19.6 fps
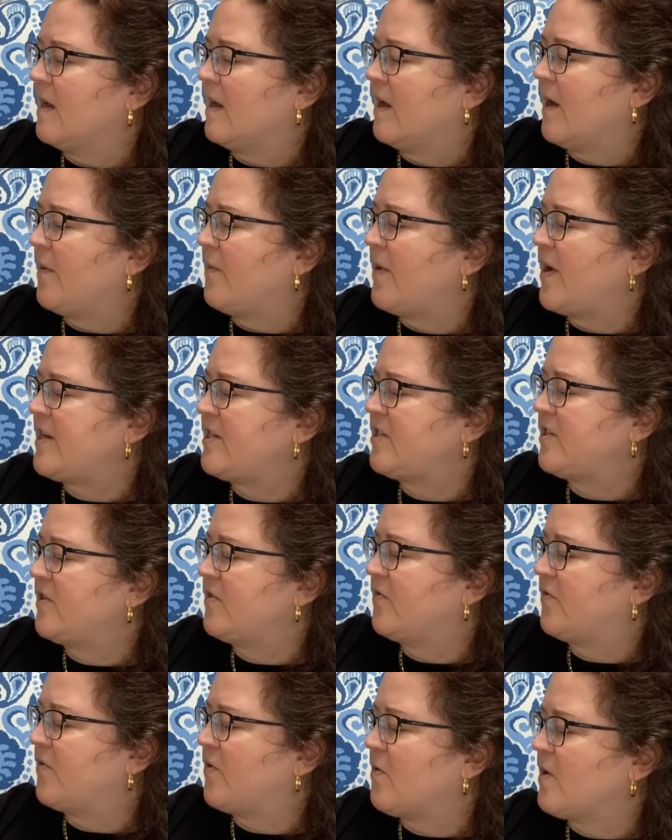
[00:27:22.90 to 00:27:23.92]
I went to the
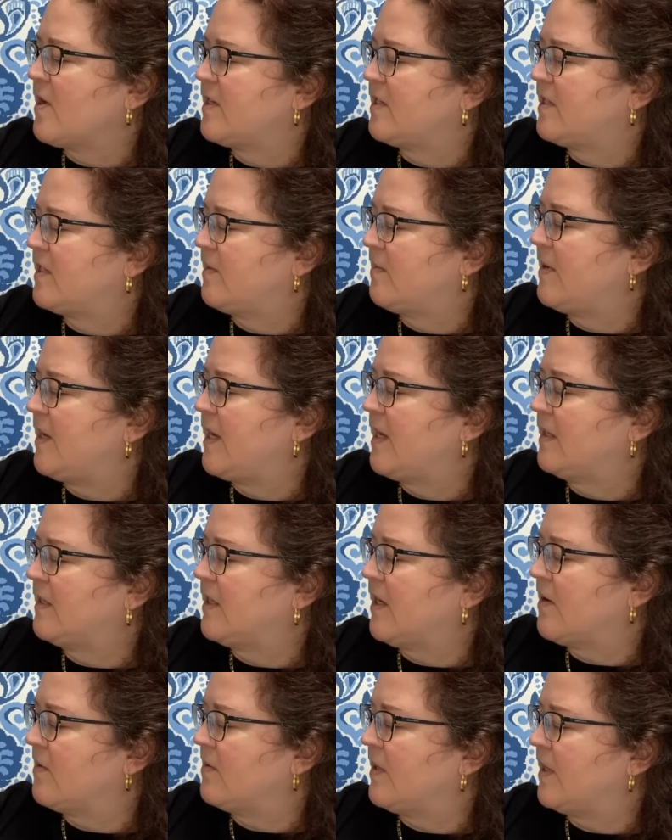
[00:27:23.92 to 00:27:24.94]
forest to be
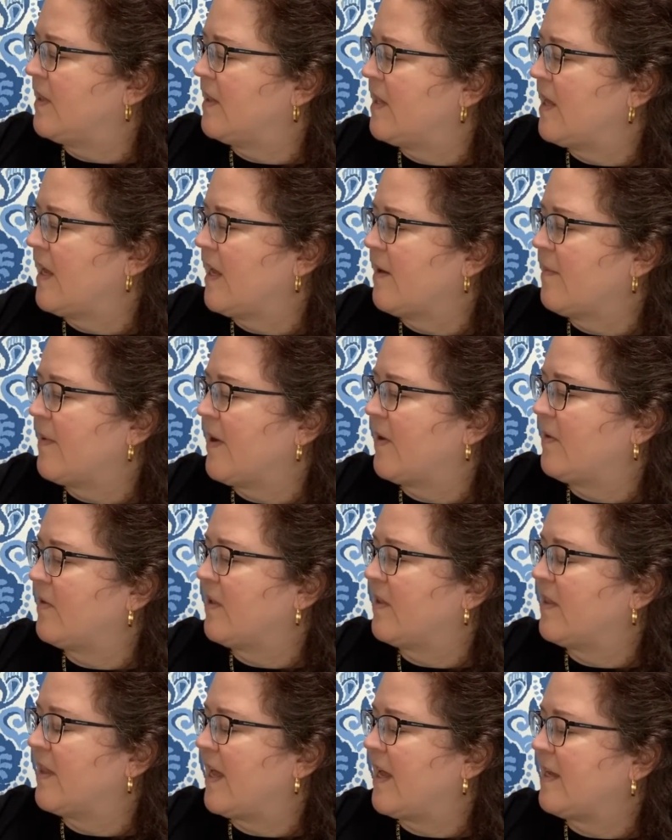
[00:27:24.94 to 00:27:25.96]
alone and think about the
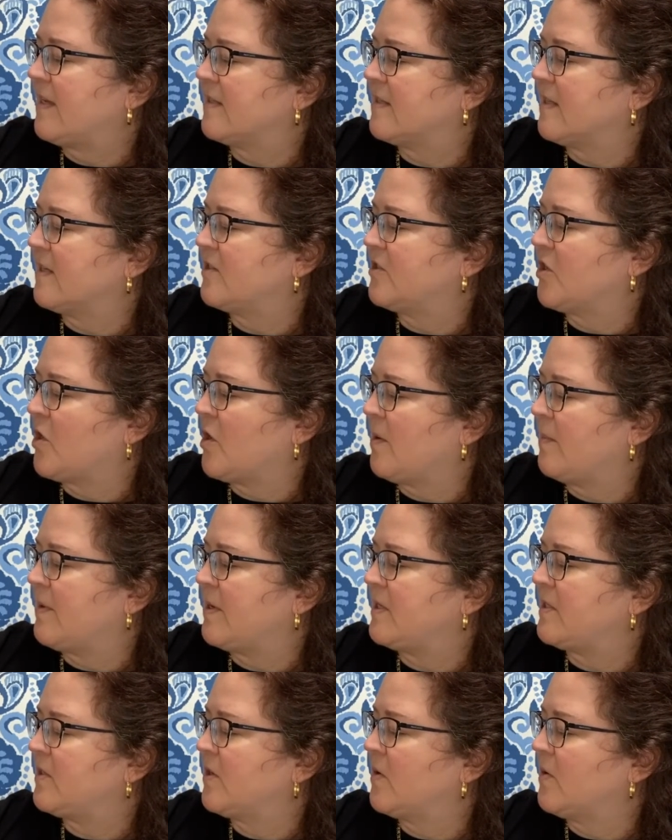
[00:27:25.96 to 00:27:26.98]
things that Tom
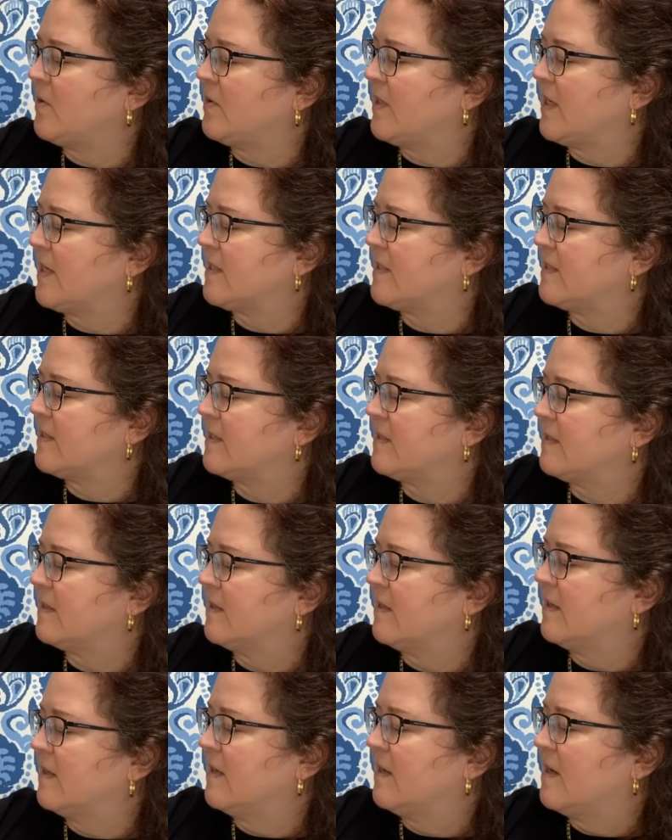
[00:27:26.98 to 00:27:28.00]
had told us.
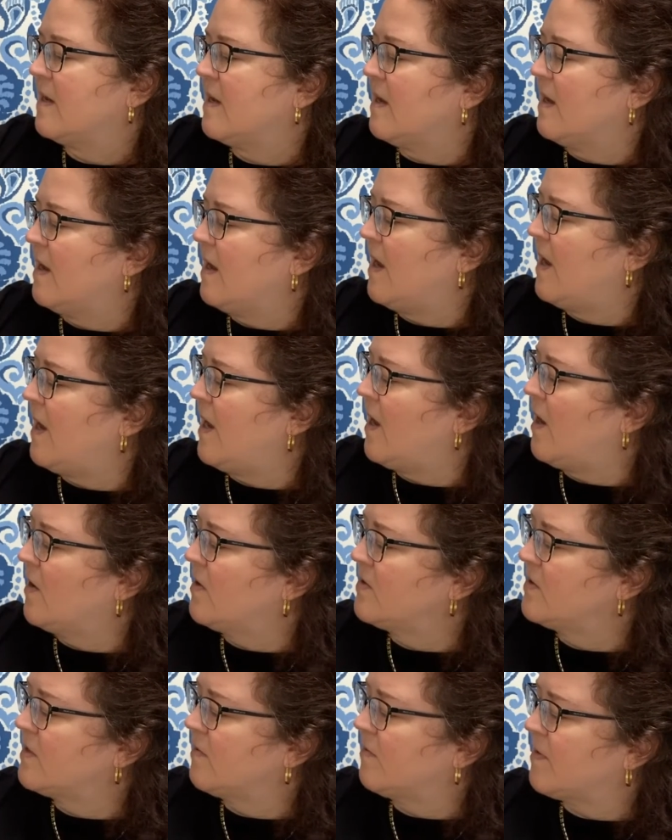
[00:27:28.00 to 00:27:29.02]
I
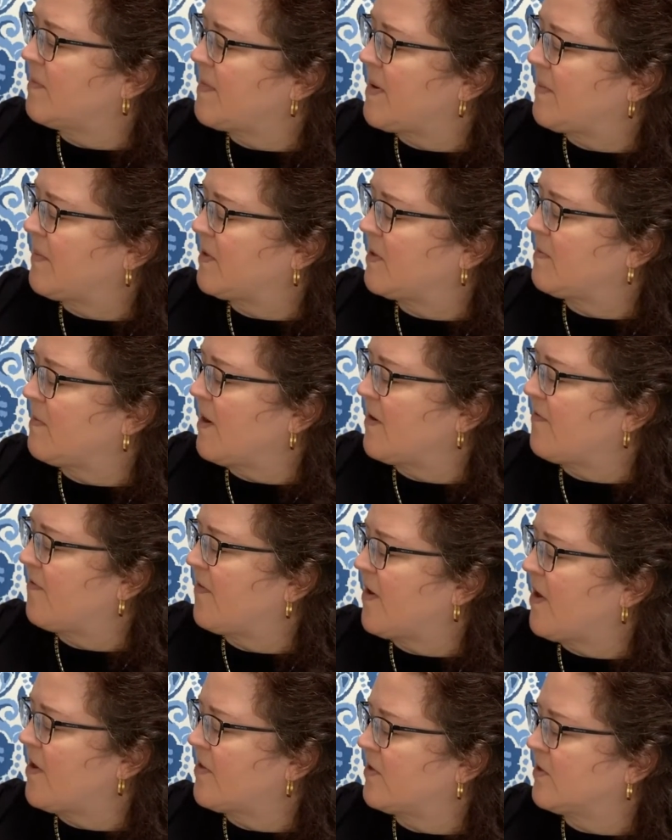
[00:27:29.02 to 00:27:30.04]
also remembered my
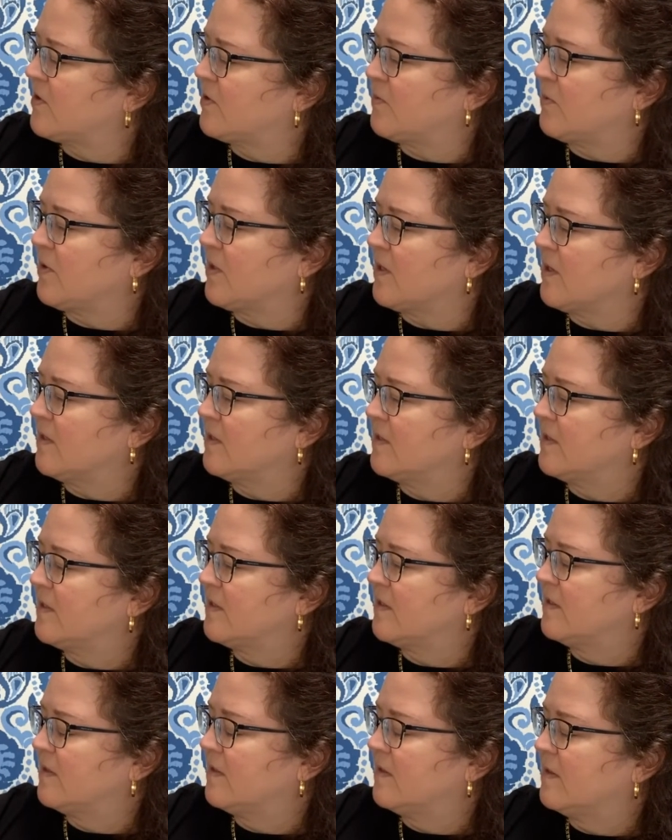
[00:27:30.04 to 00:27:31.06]
father's words.
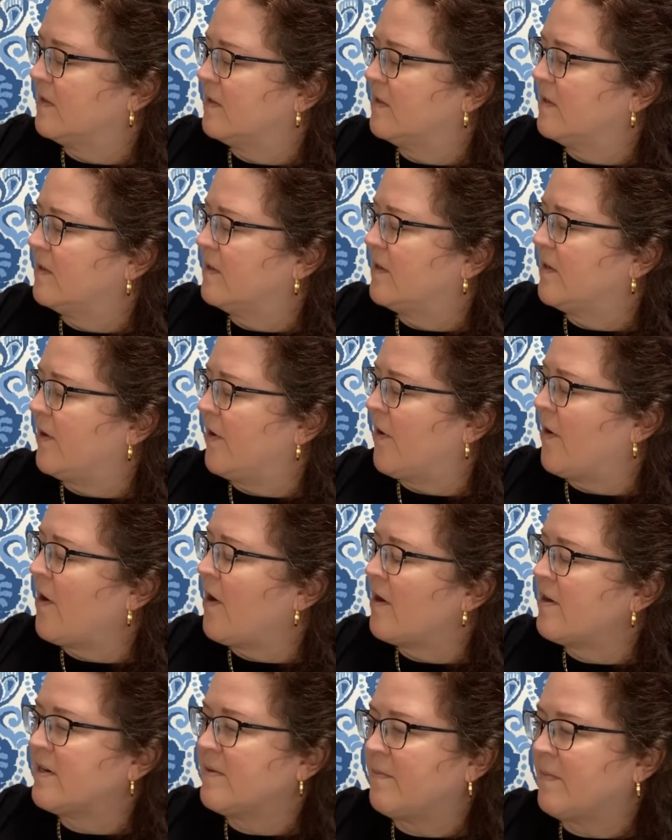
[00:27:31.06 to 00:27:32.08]
"Your
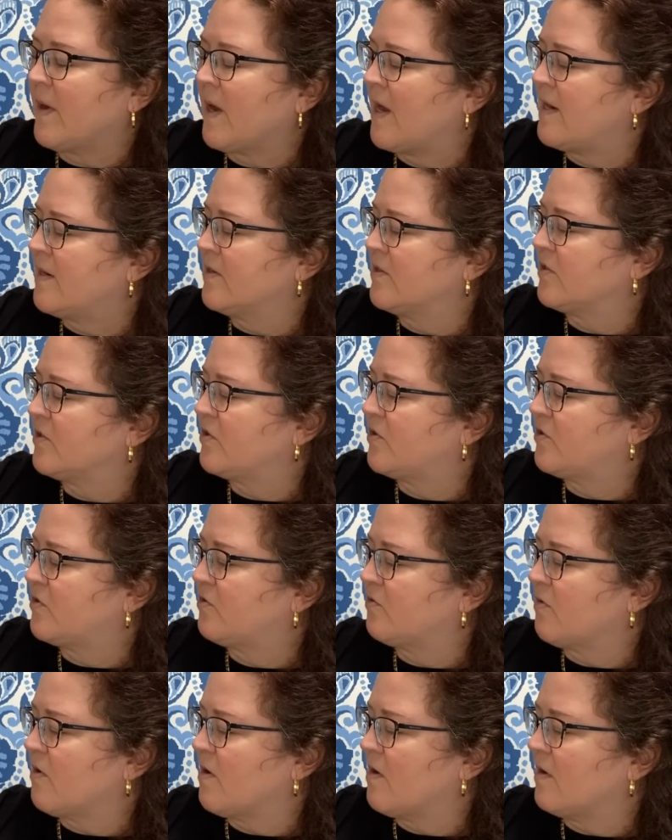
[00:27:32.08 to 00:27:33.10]
heart and mind are
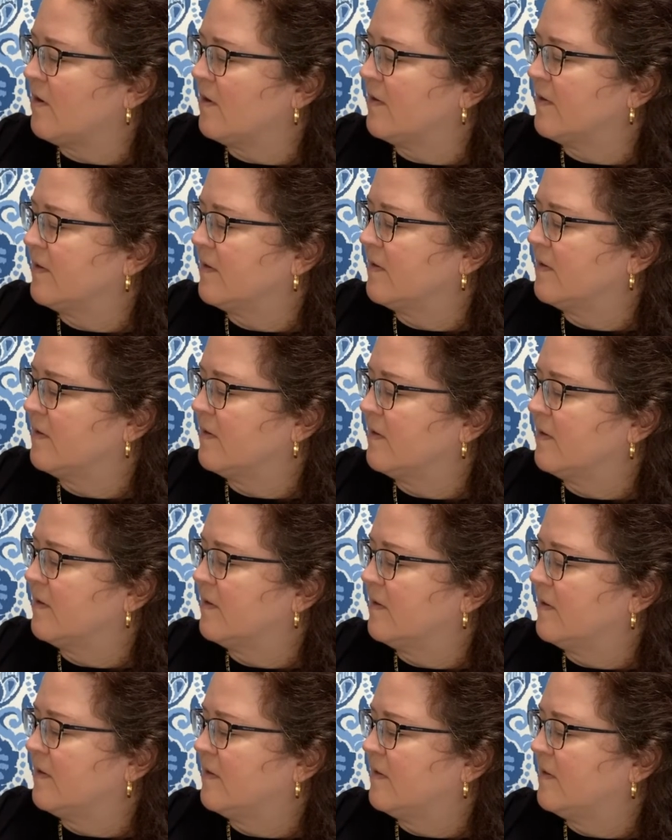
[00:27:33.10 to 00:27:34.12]
strong.
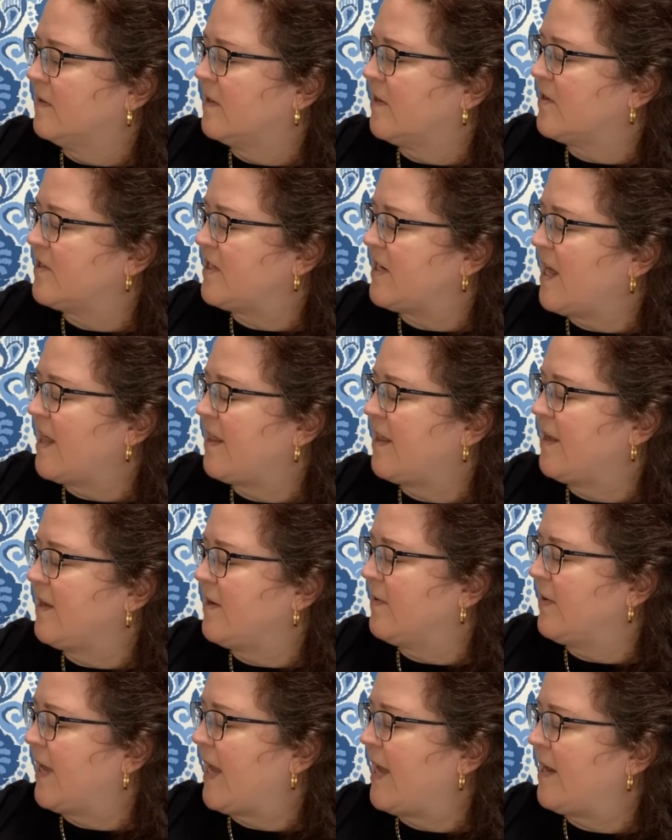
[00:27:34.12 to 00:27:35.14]
There is nothing you
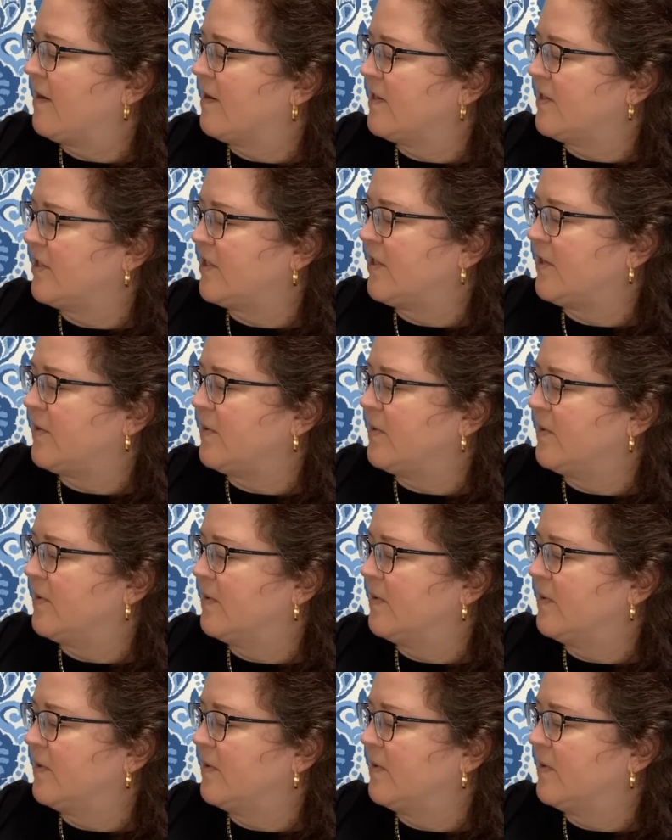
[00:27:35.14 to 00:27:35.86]
cannot do."